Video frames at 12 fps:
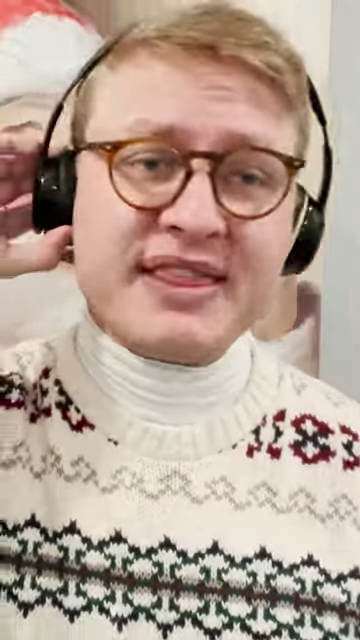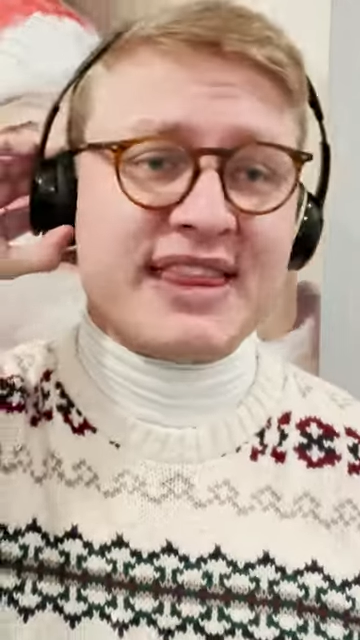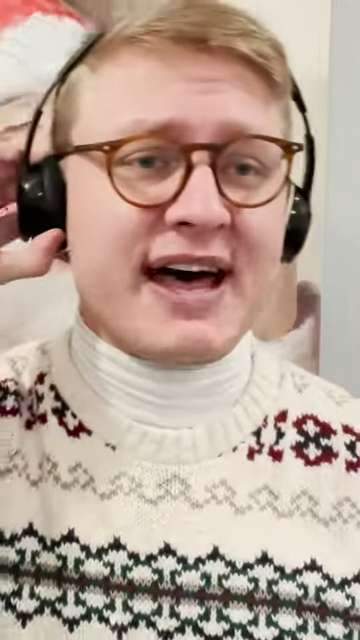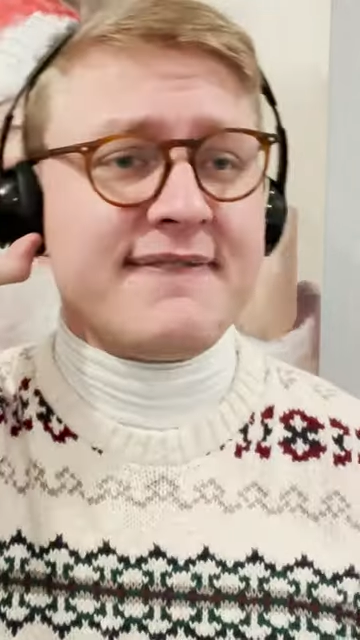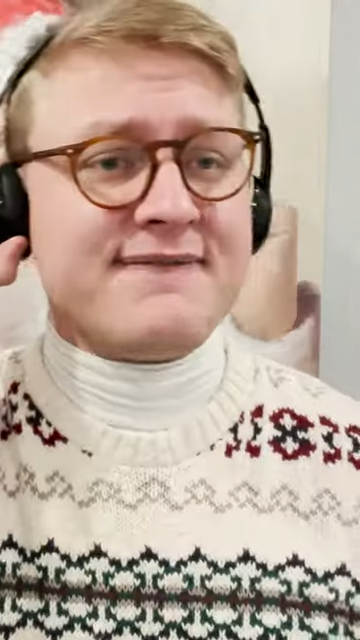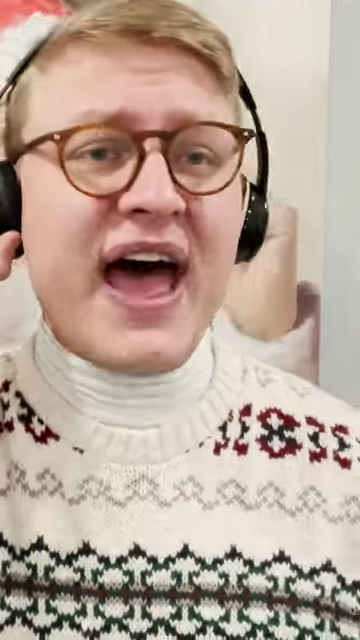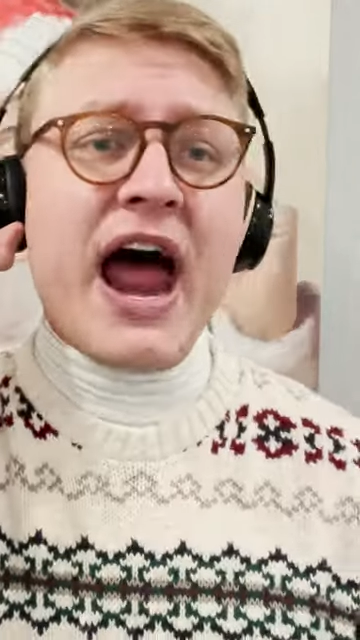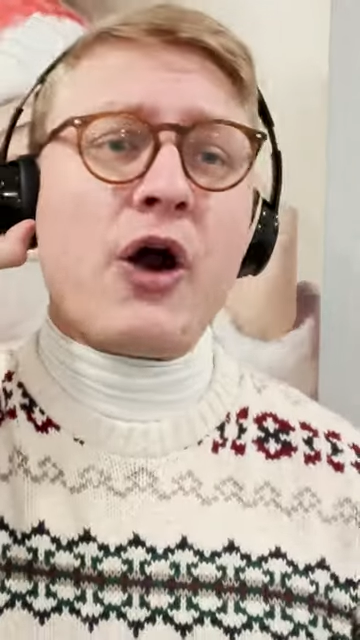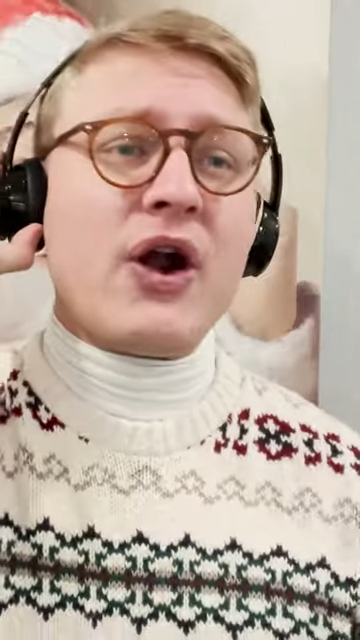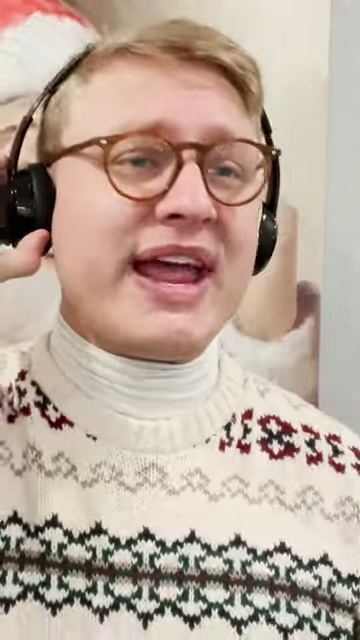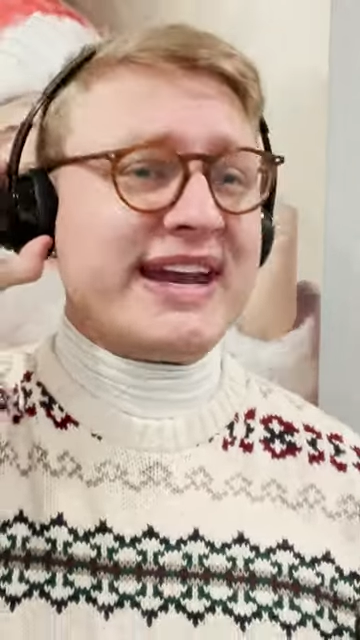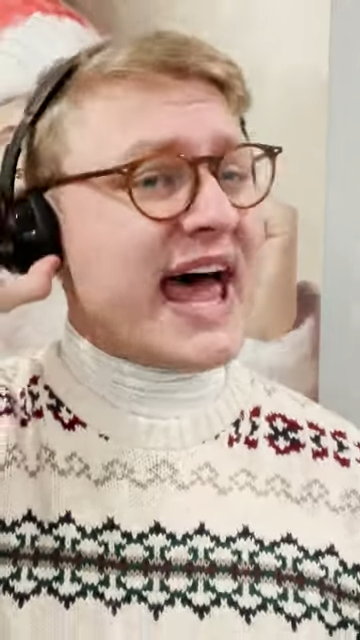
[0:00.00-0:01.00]
the
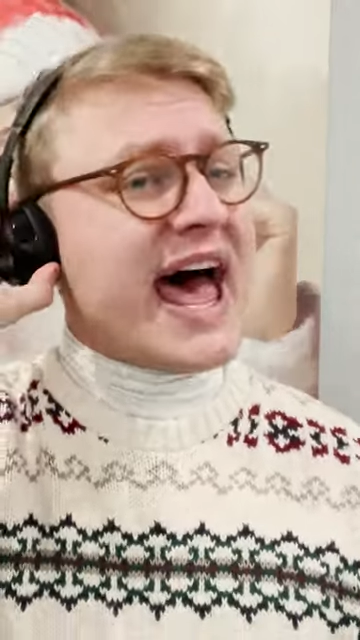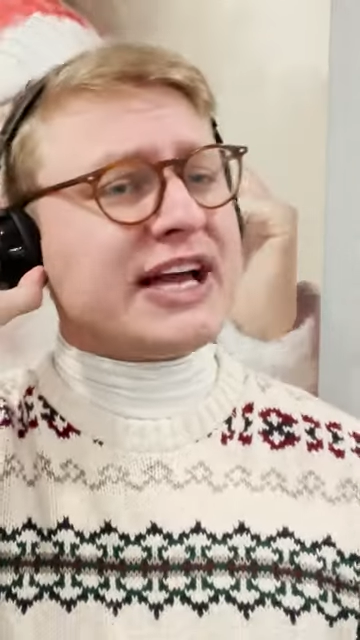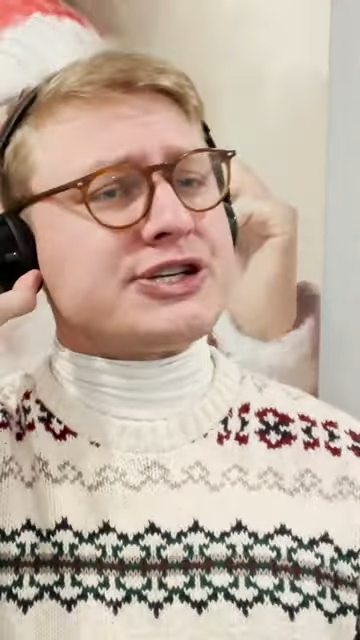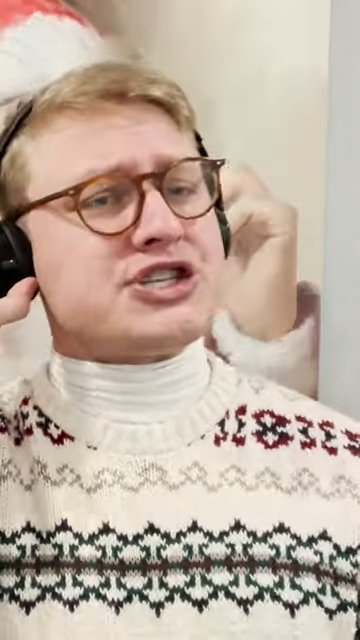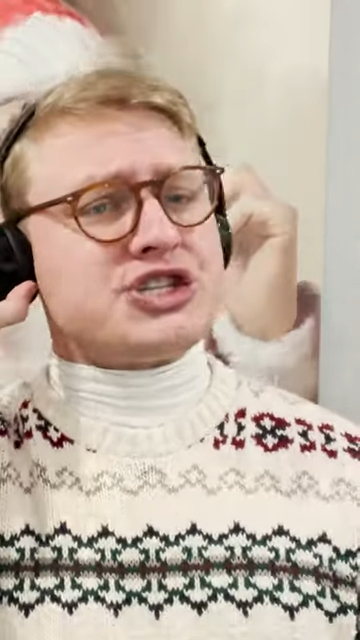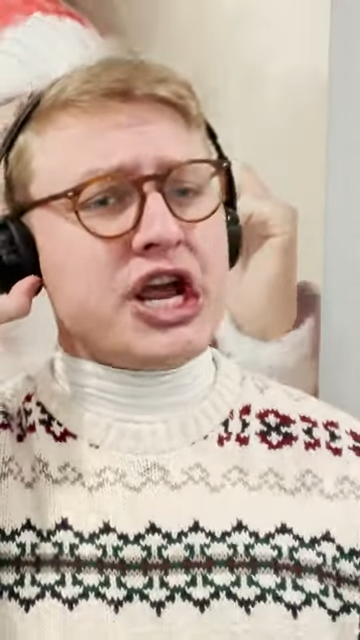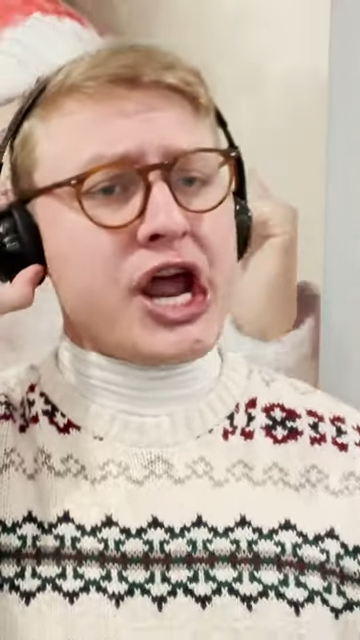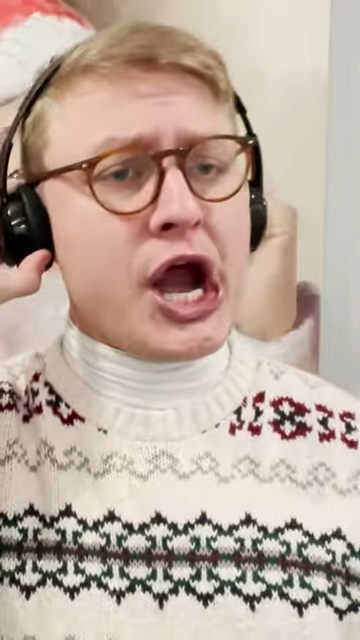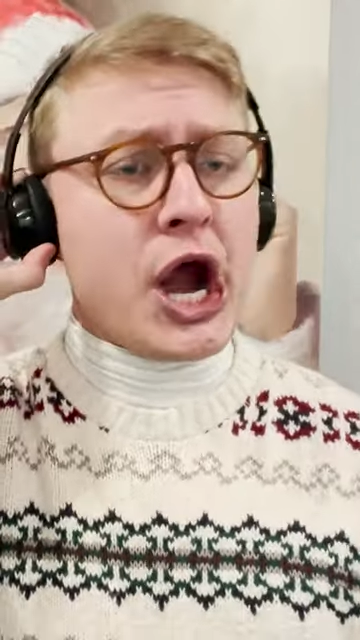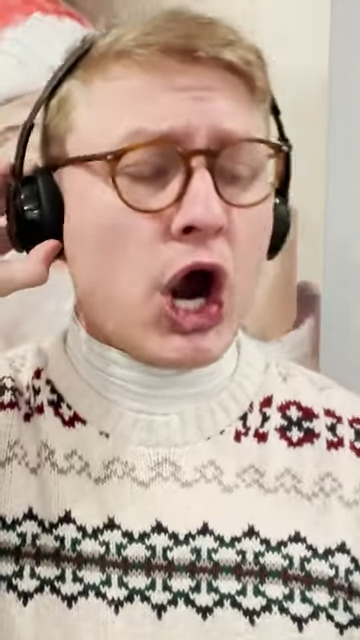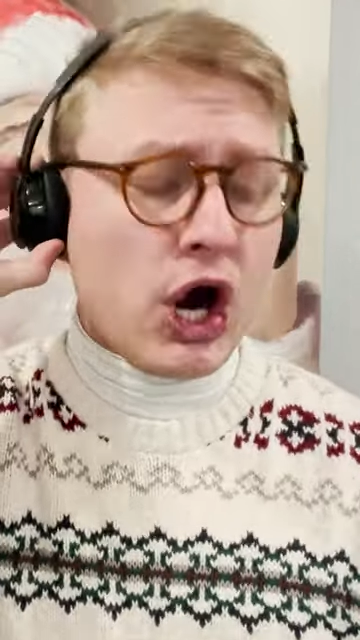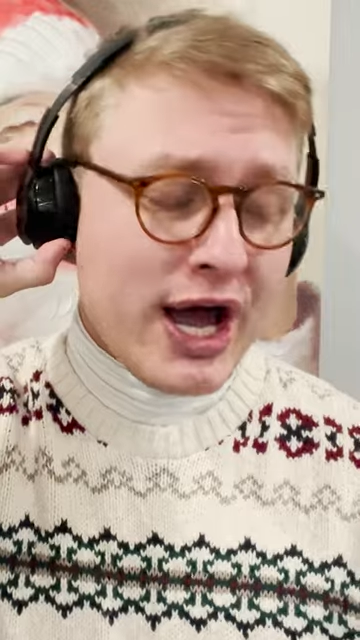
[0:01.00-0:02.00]
very next year,